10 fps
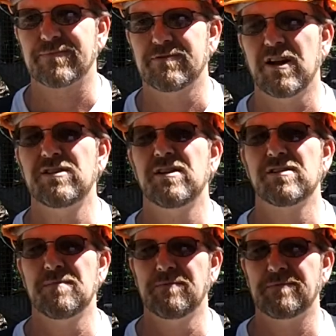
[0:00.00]

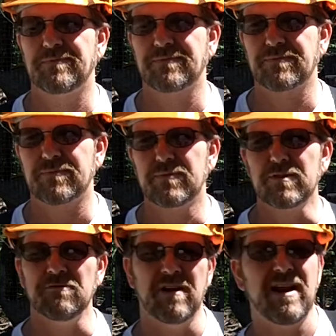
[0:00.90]
Racism,
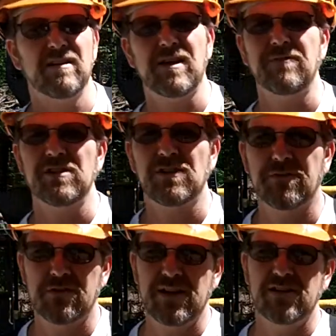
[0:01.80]
right now, definition
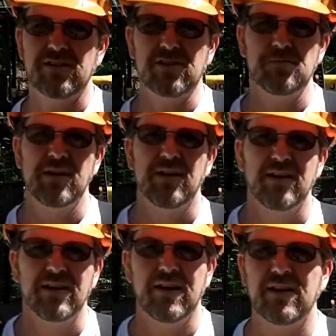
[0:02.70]
for racism
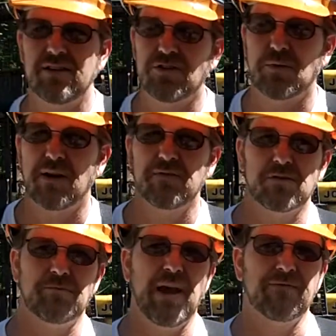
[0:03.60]
is whatever
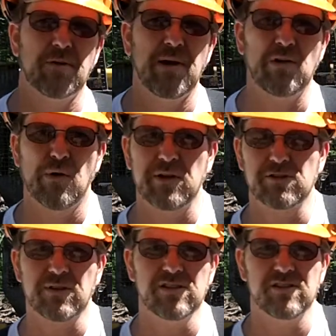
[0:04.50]
is bad for a minority
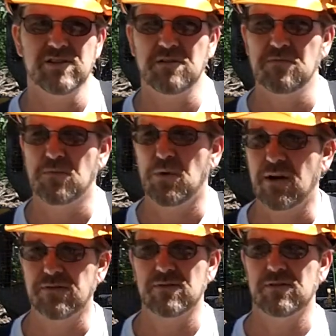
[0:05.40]
is racism,
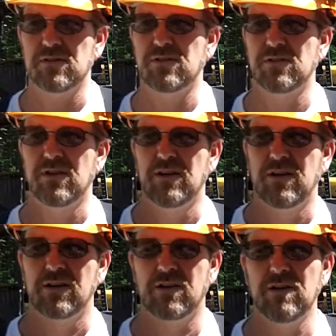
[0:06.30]
whatever is
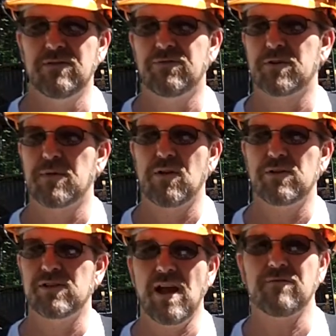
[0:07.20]
good for a
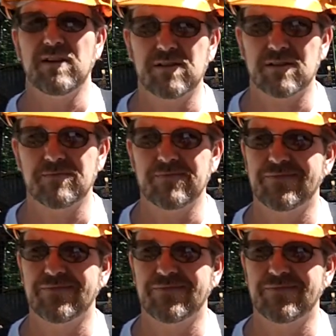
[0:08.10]
minority is not racism.